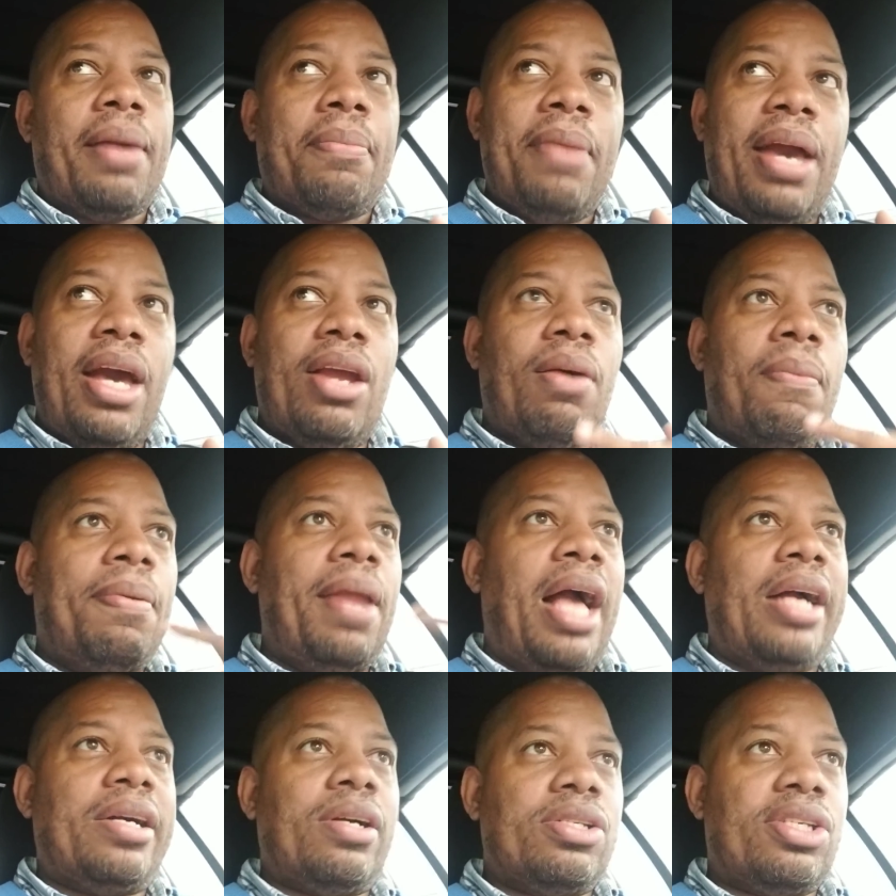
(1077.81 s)
man or
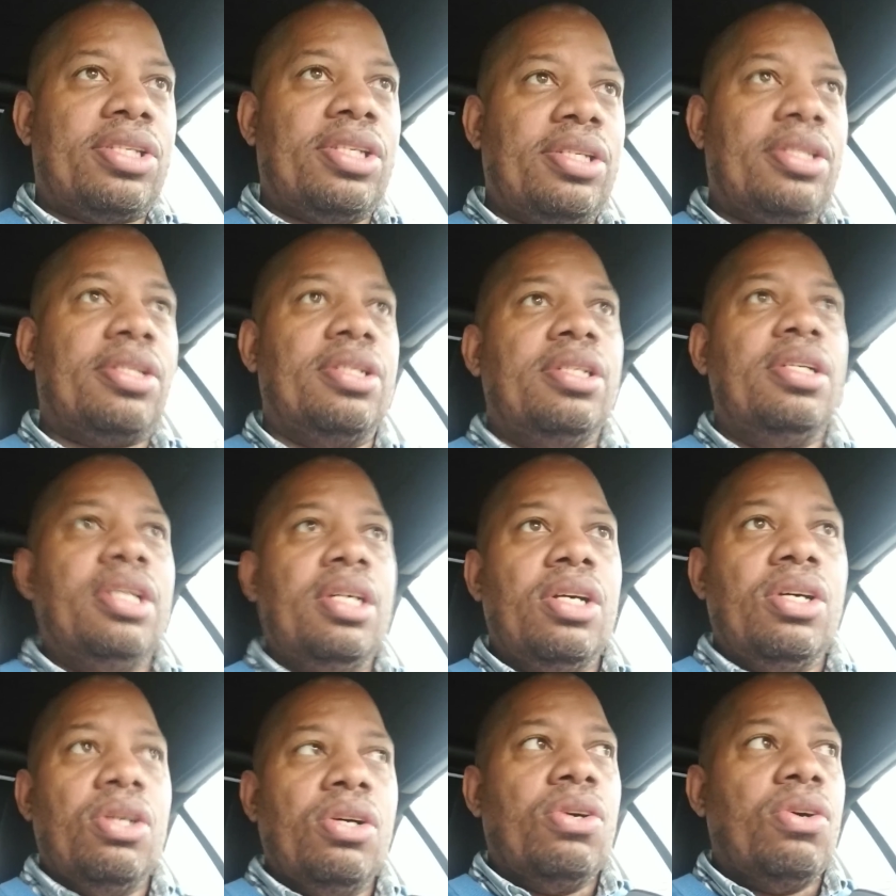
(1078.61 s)
black sister
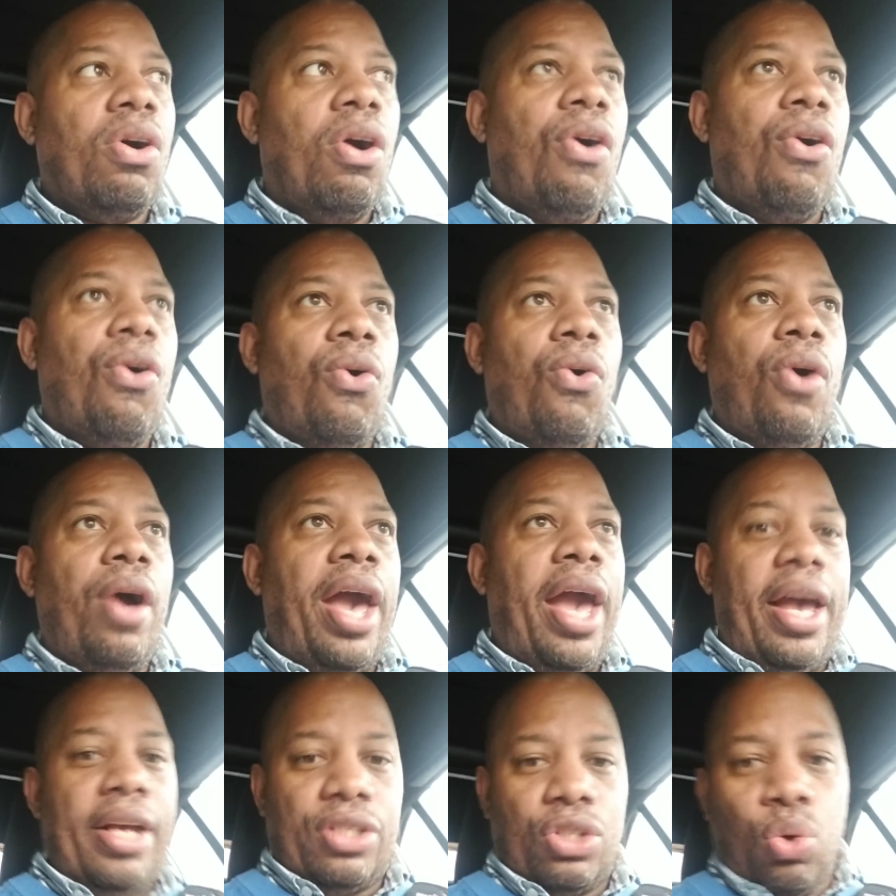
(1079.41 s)

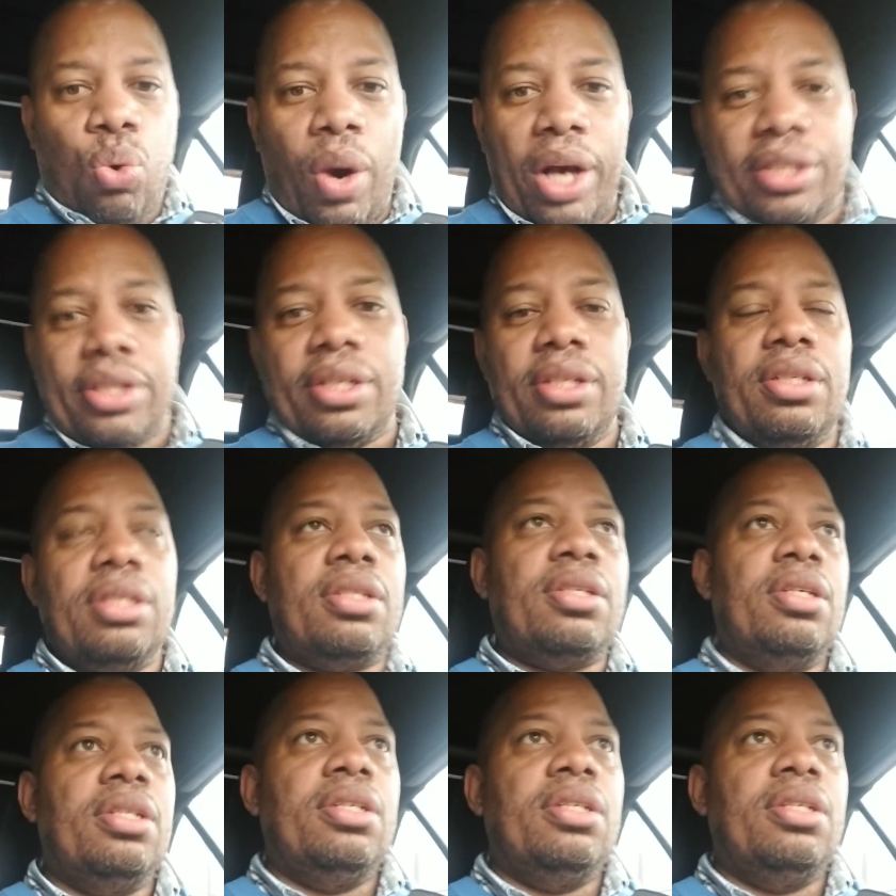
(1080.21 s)
asks questions.